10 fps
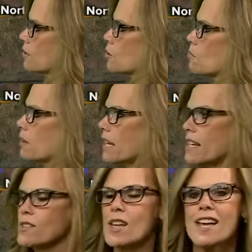eastern
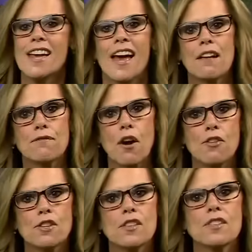plains, and
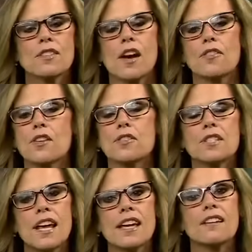farther to the south, they'll
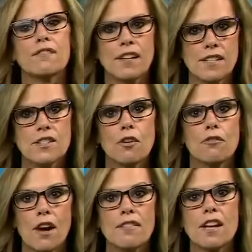stay in effect until
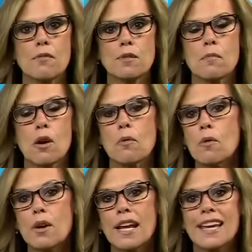5 a.m. tomorrow
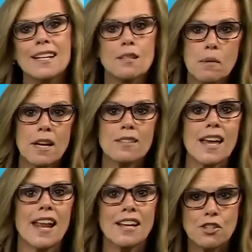morning. And it's because
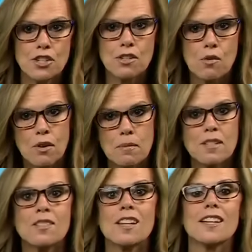that energy is going to be
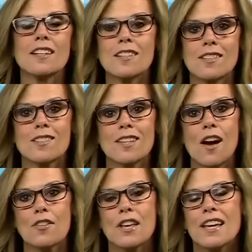sinking to the
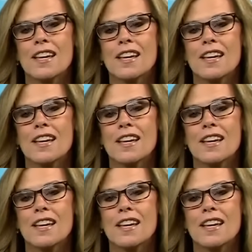south.